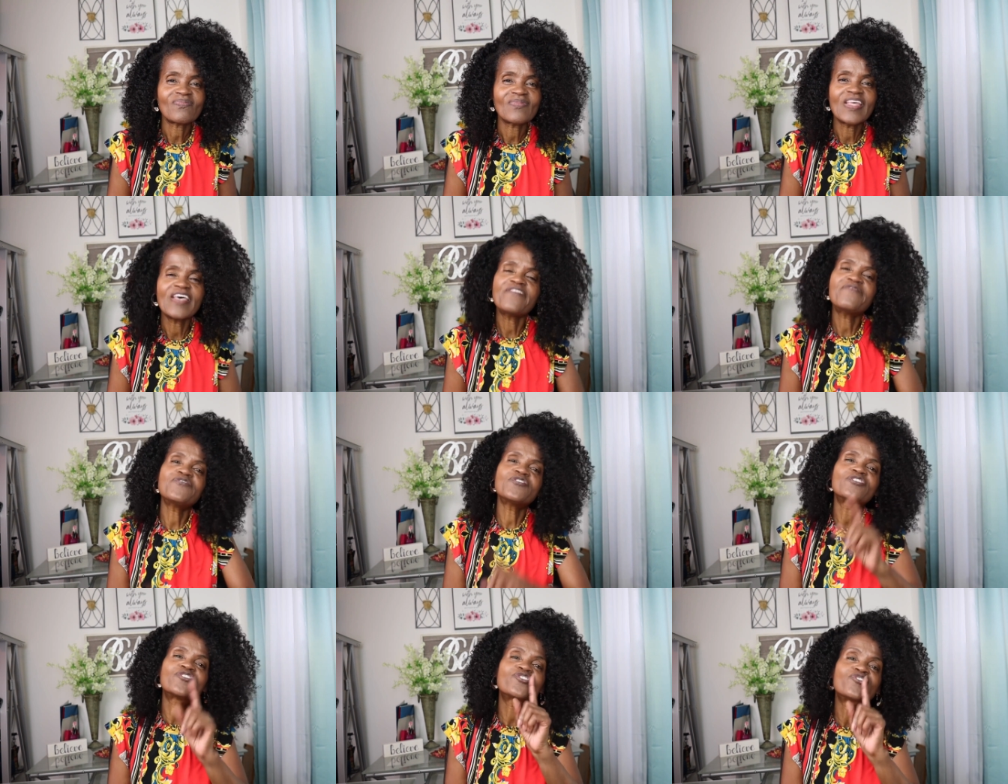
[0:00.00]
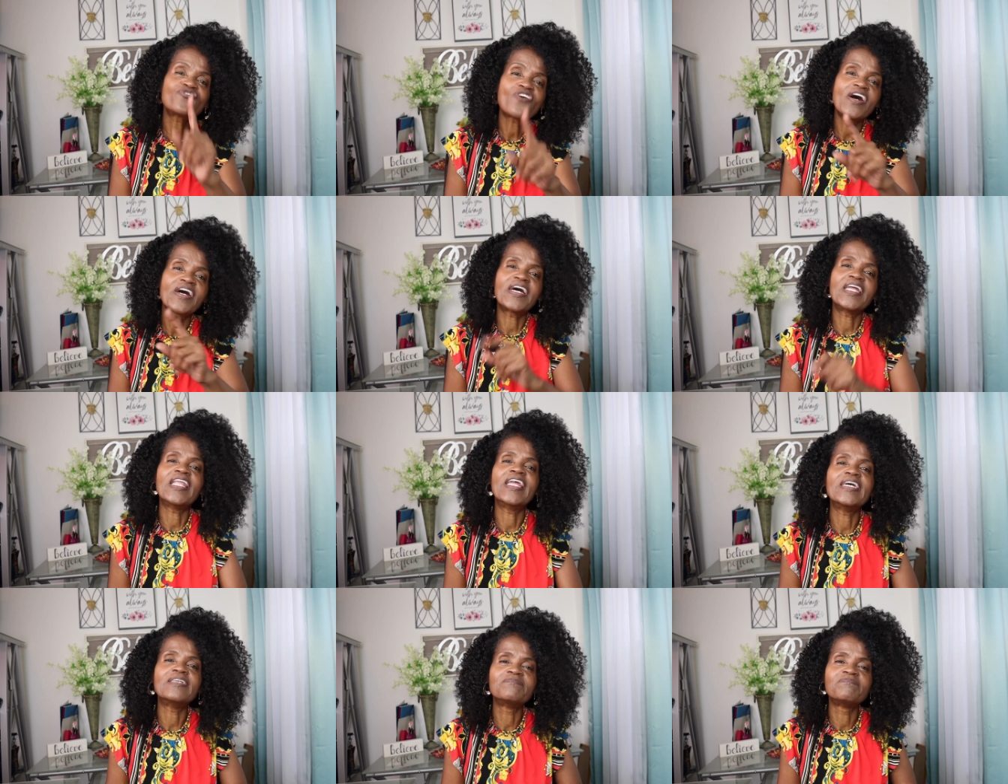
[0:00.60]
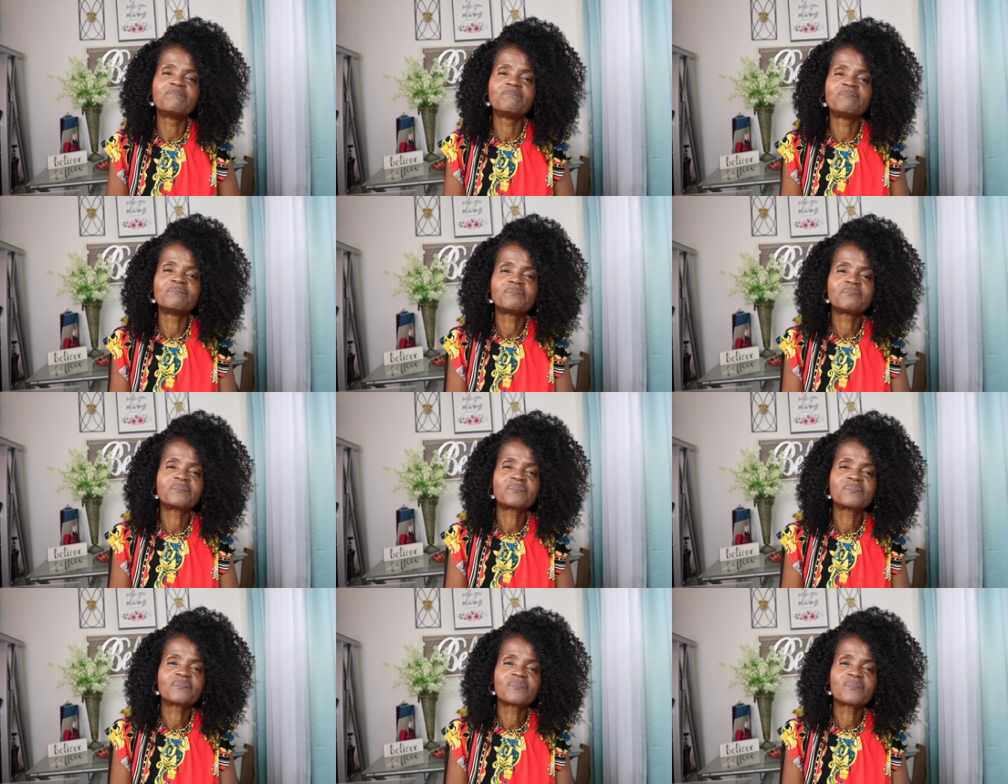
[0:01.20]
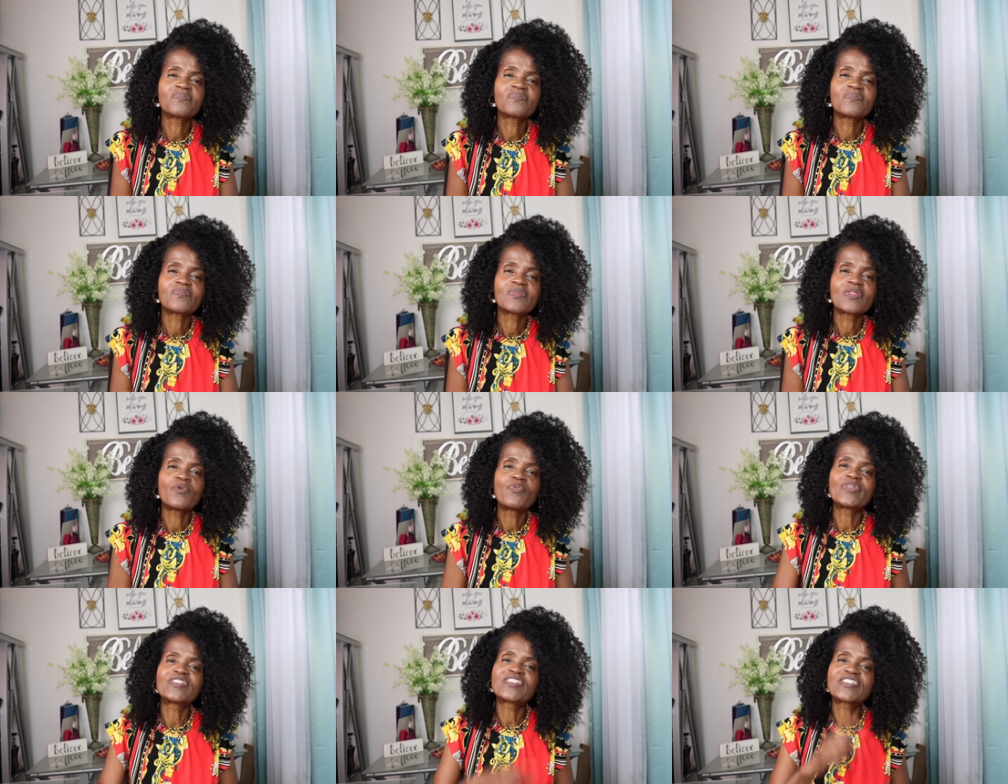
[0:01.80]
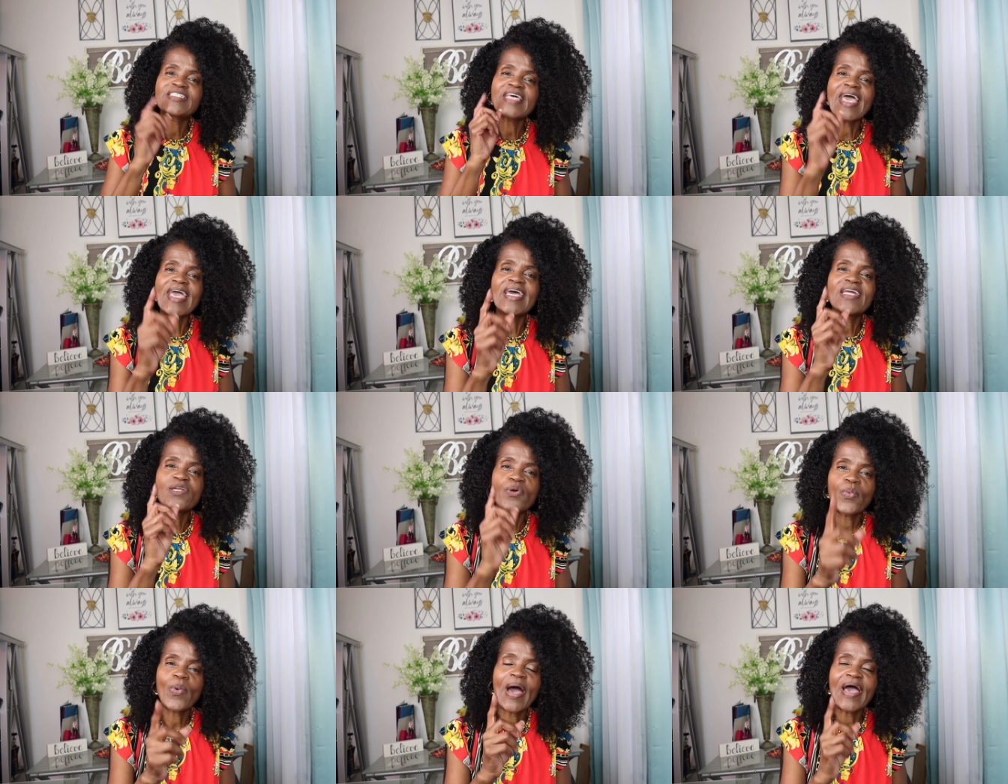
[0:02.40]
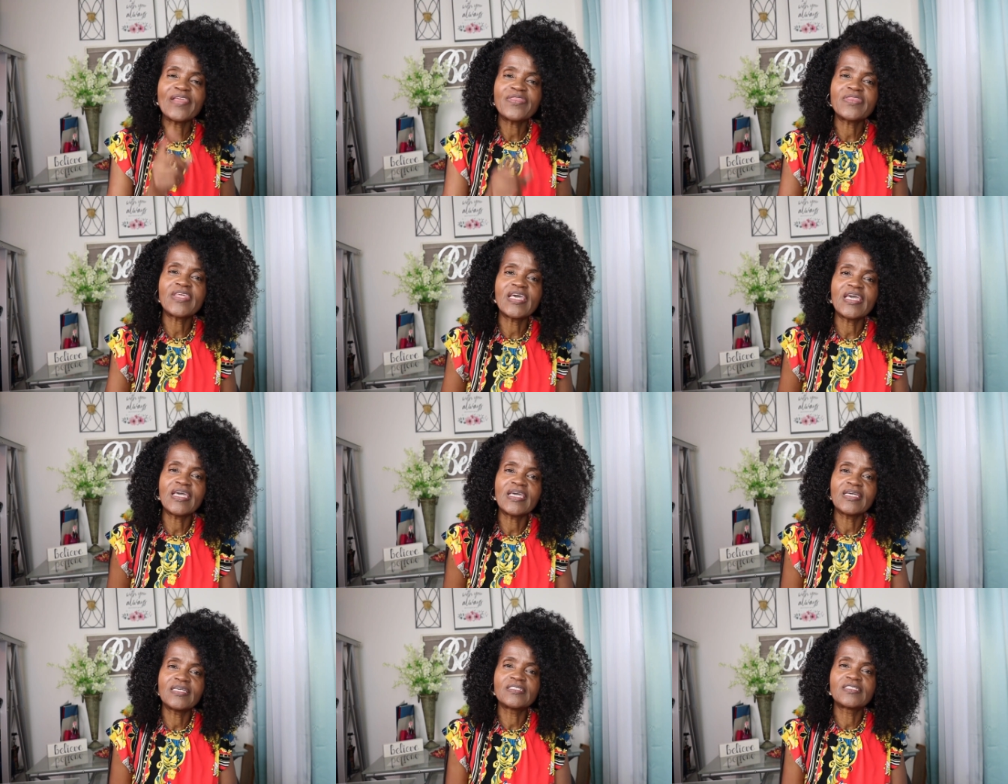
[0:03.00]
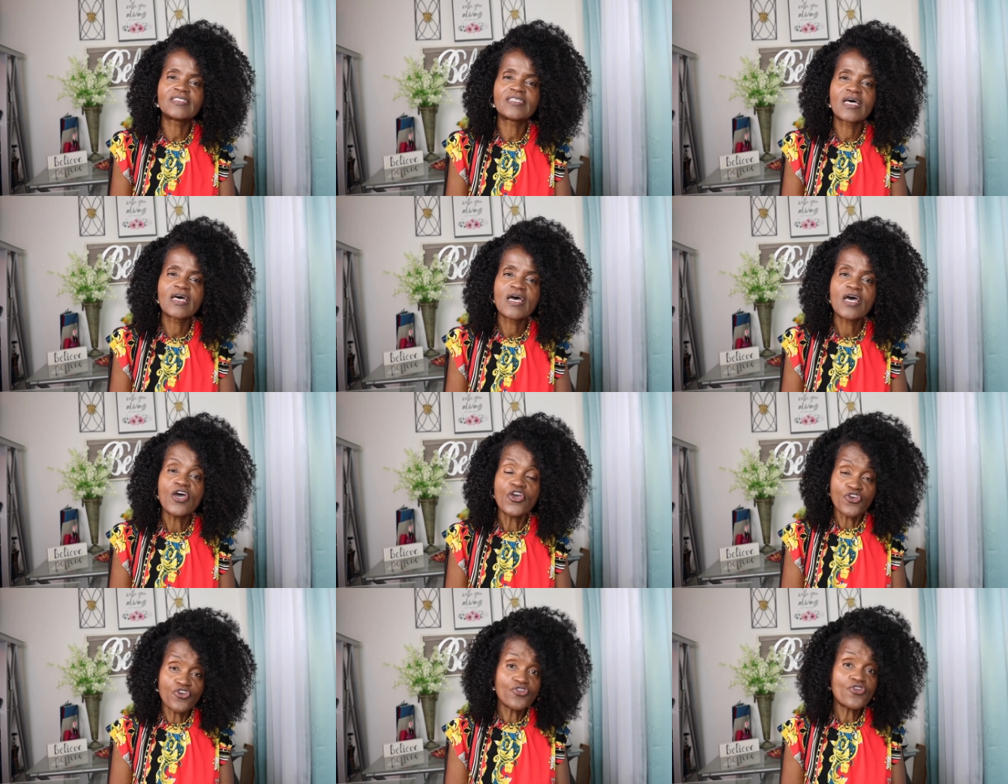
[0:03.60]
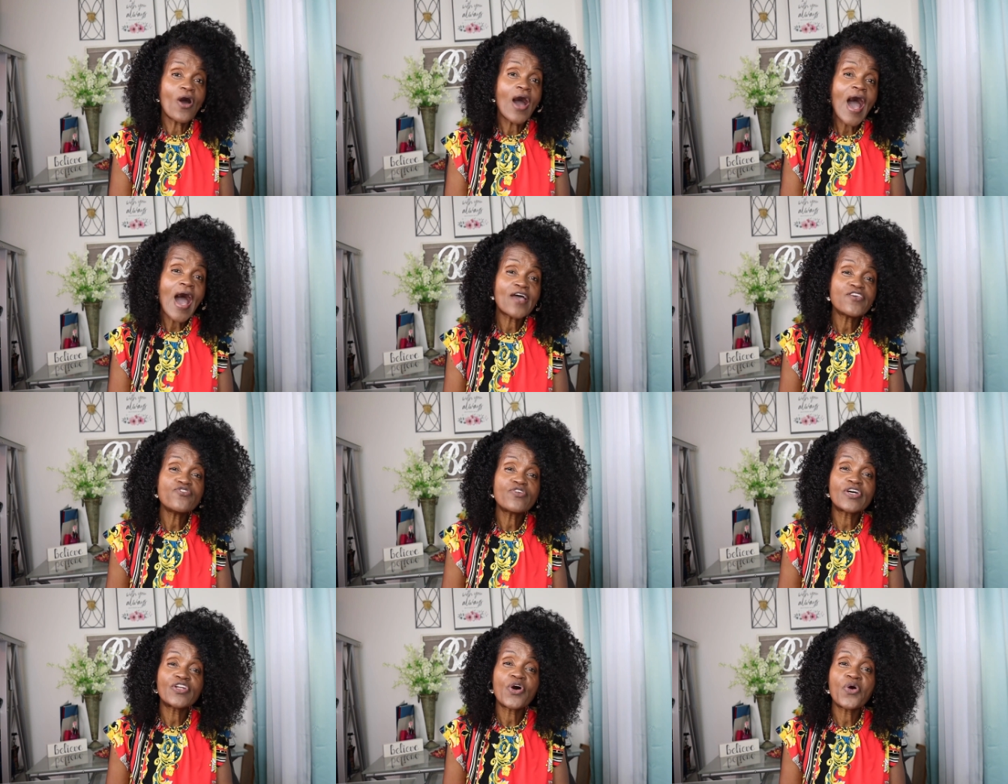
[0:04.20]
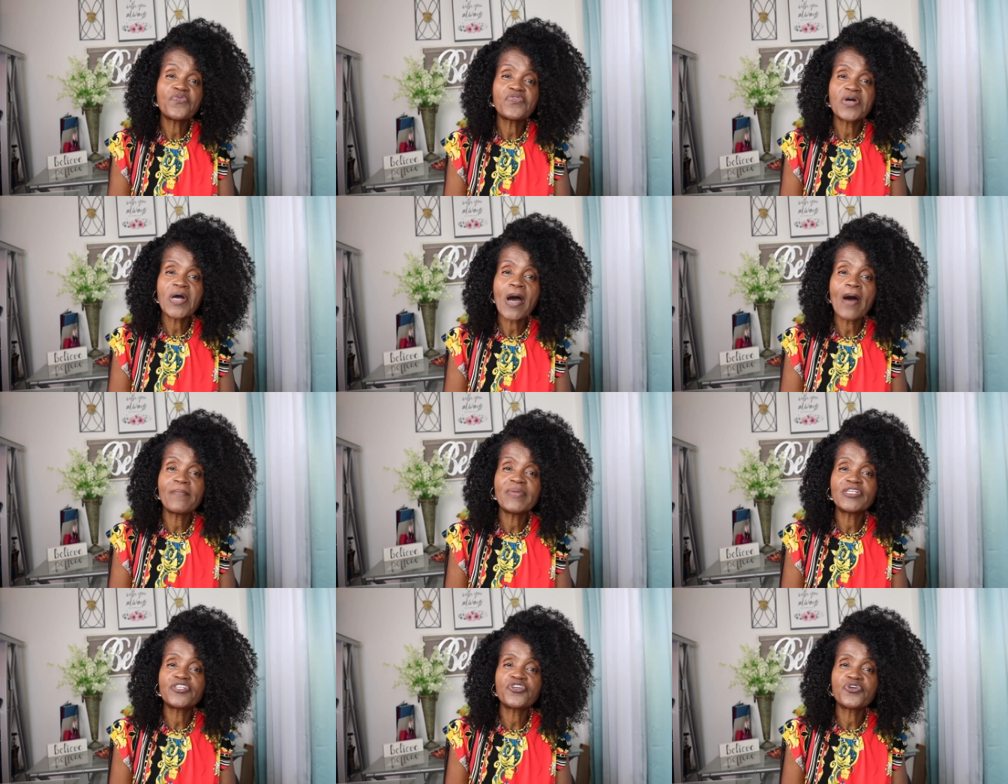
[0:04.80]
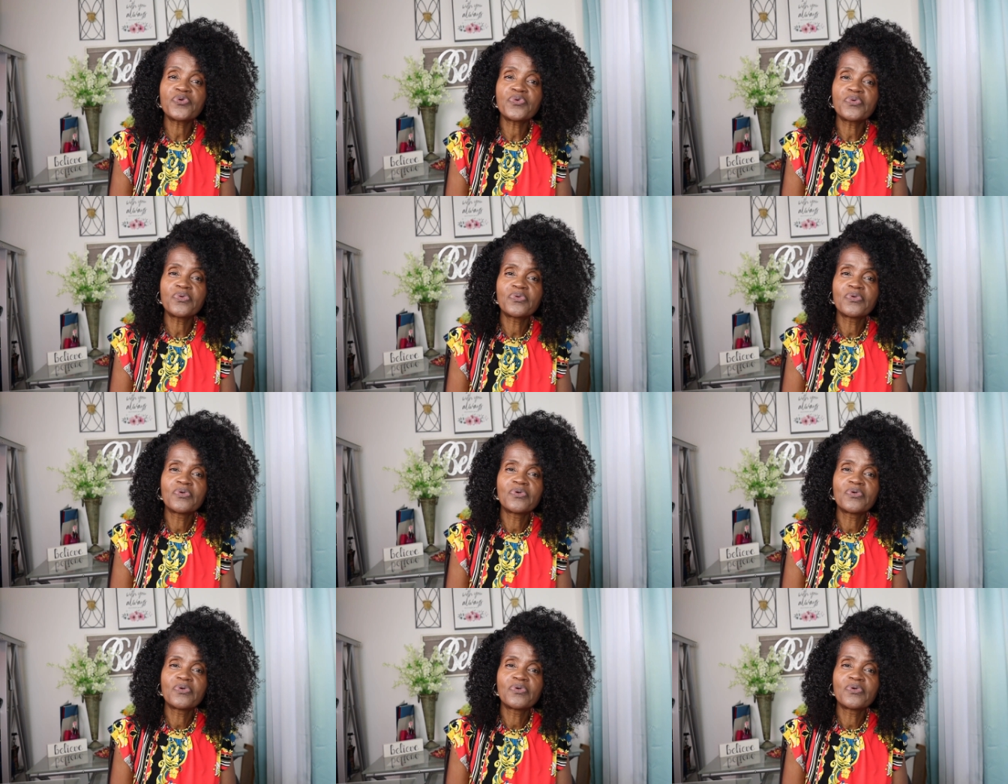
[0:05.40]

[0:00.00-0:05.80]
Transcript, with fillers: If you're struggling with saying the right things, you know how you can overcome it too?